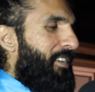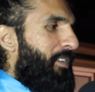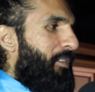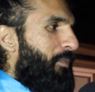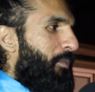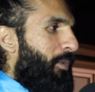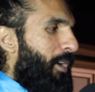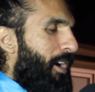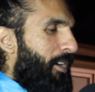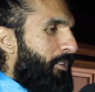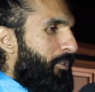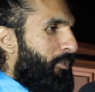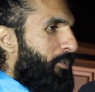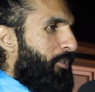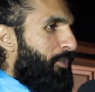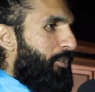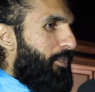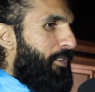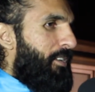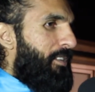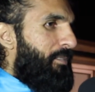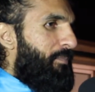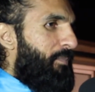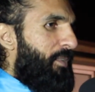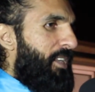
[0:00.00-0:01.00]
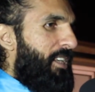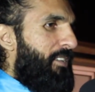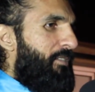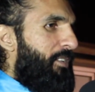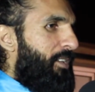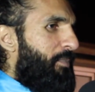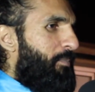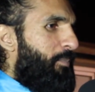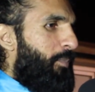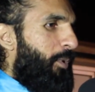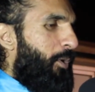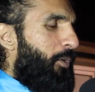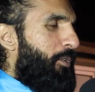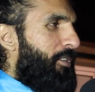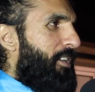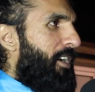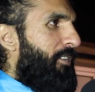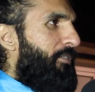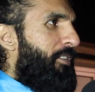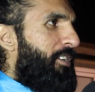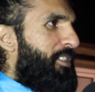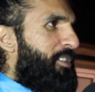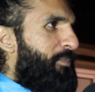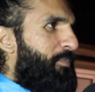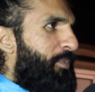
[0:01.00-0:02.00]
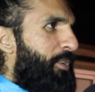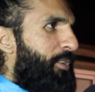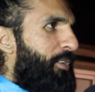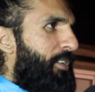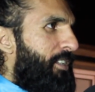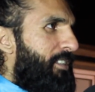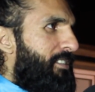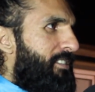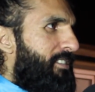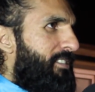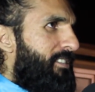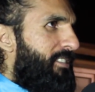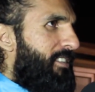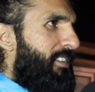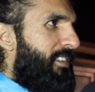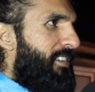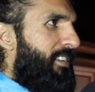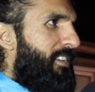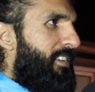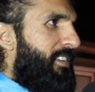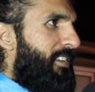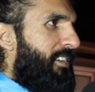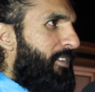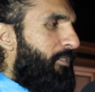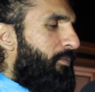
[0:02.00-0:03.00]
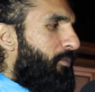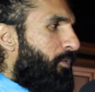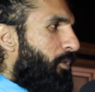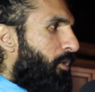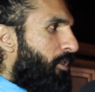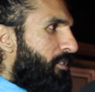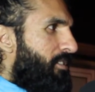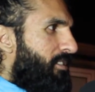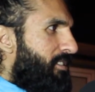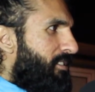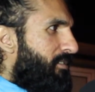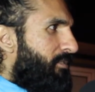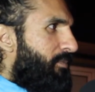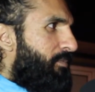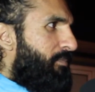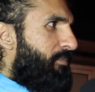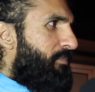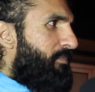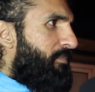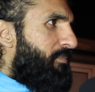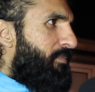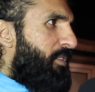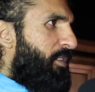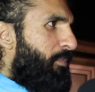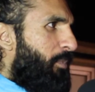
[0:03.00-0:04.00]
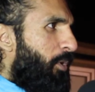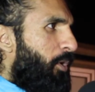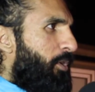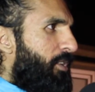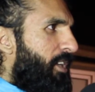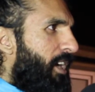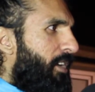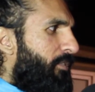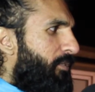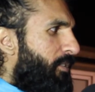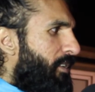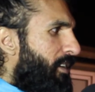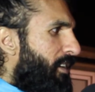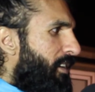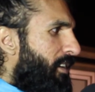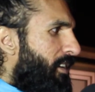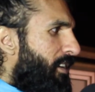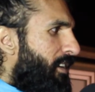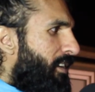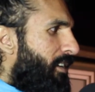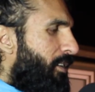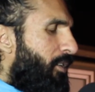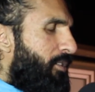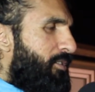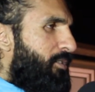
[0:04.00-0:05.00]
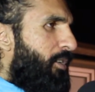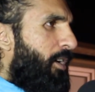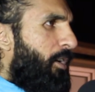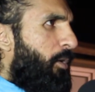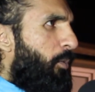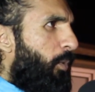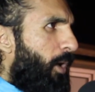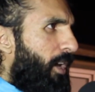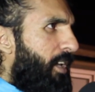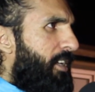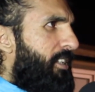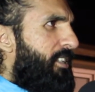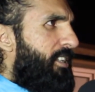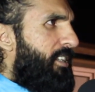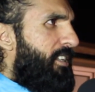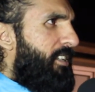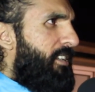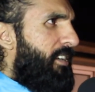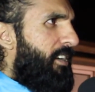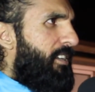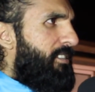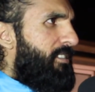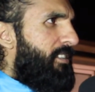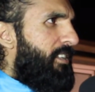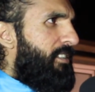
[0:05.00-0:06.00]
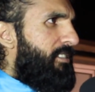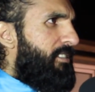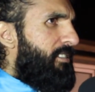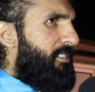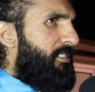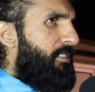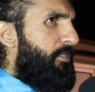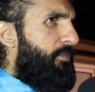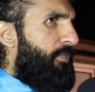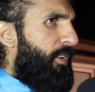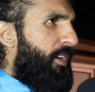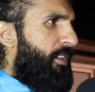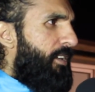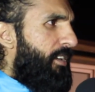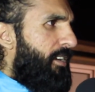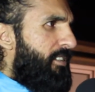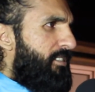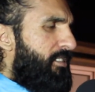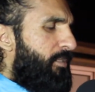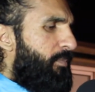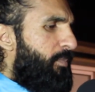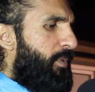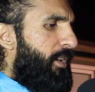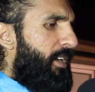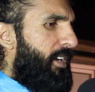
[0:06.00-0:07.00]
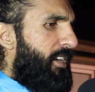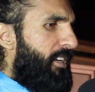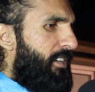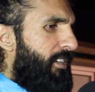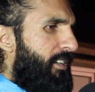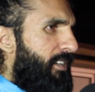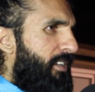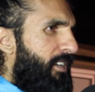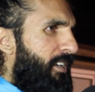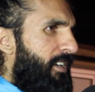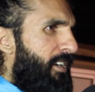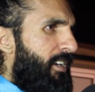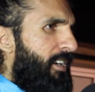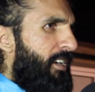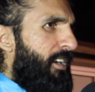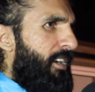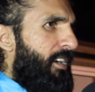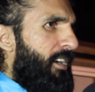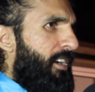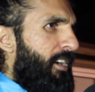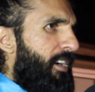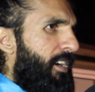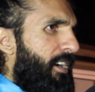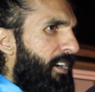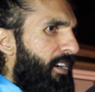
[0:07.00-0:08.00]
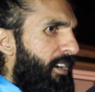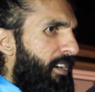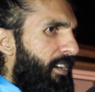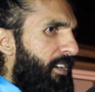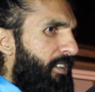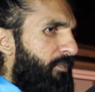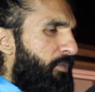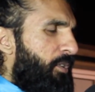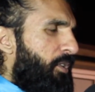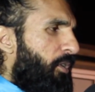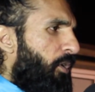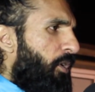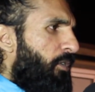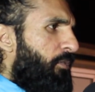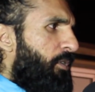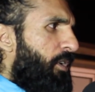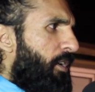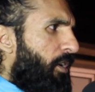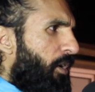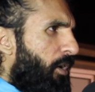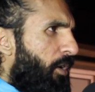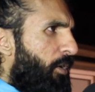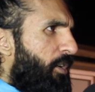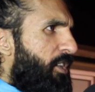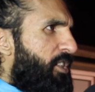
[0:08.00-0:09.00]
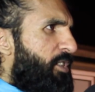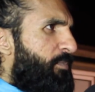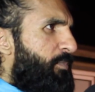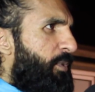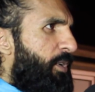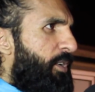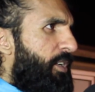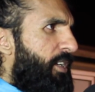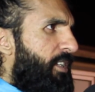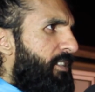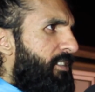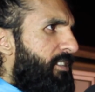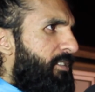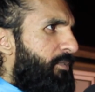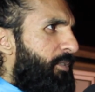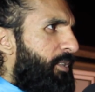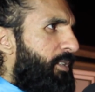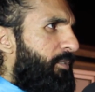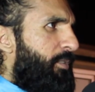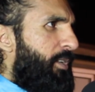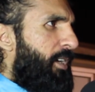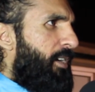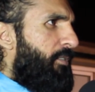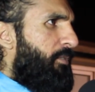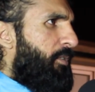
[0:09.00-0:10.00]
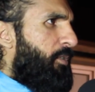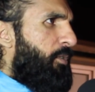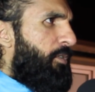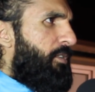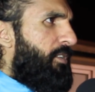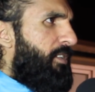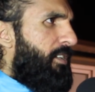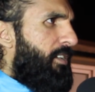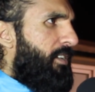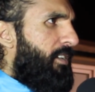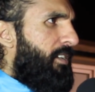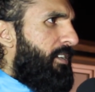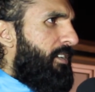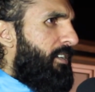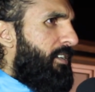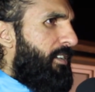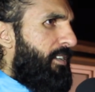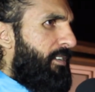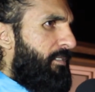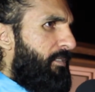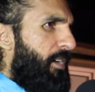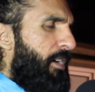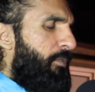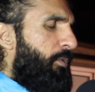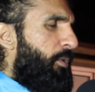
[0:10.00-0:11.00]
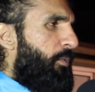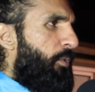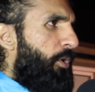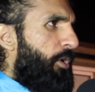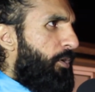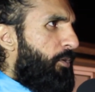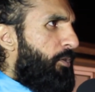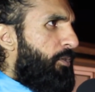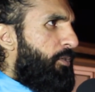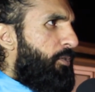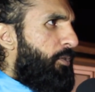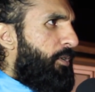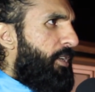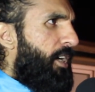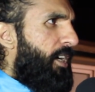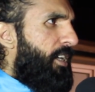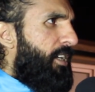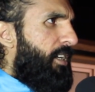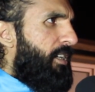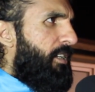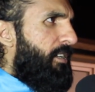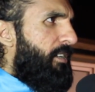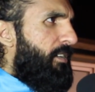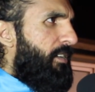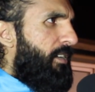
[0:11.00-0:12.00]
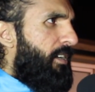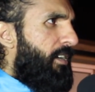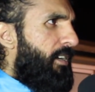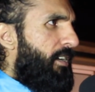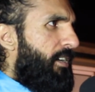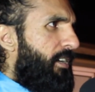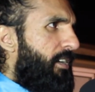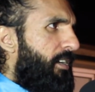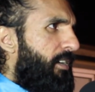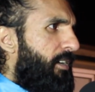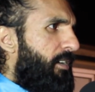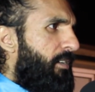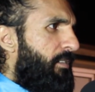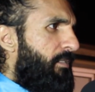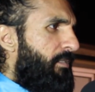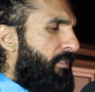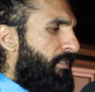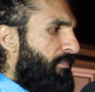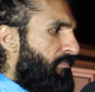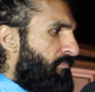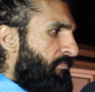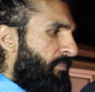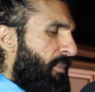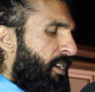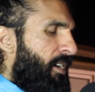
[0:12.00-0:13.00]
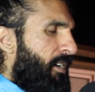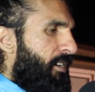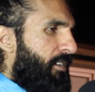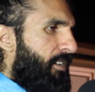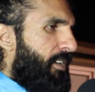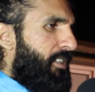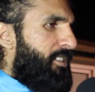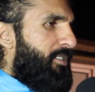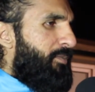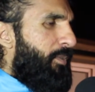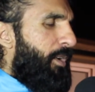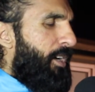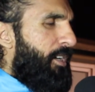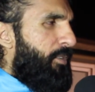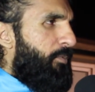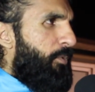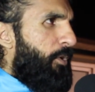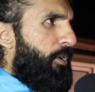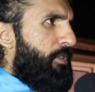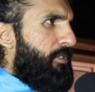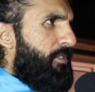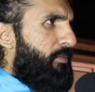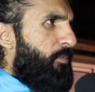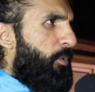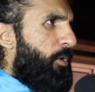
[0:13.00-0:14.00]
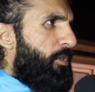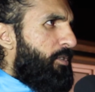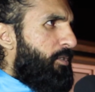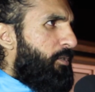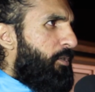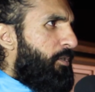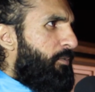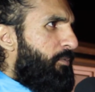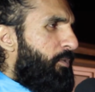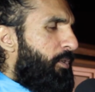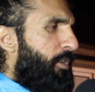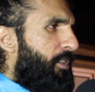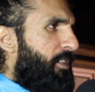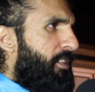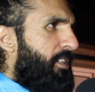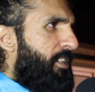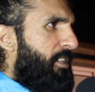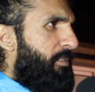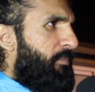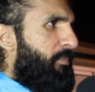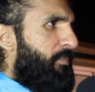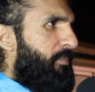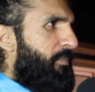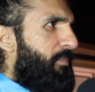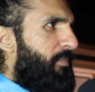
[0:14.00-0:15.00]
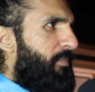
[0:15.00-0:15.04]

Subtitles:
Vadu and me, we both have experience. Of course, we both have also a quality as defender, as a player. And with all our experience, we have a good we work good together. That's why it works good for the team.